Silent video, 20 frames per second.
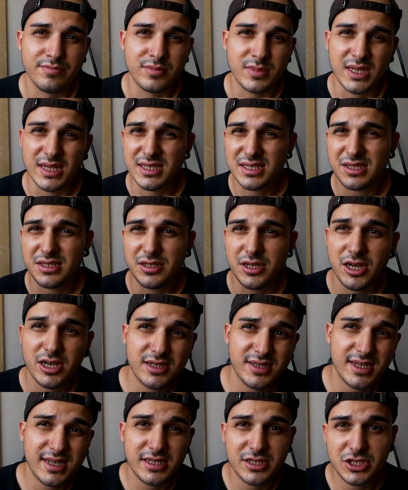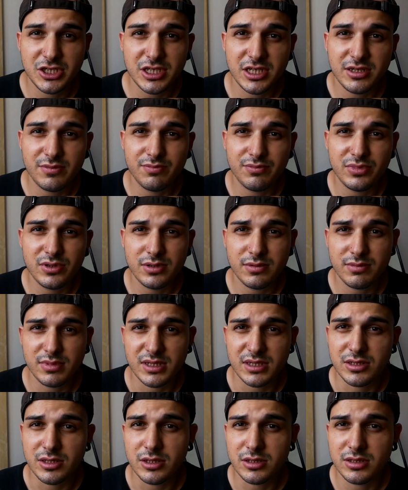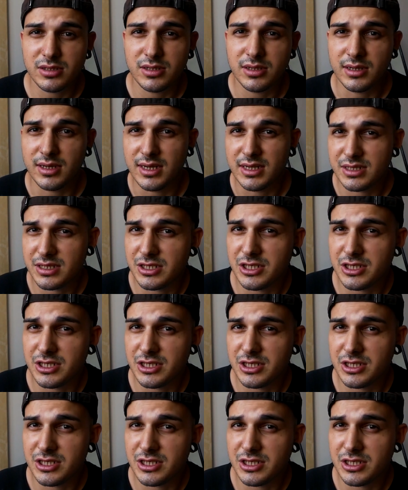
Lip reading: It's not that cheap, it's not as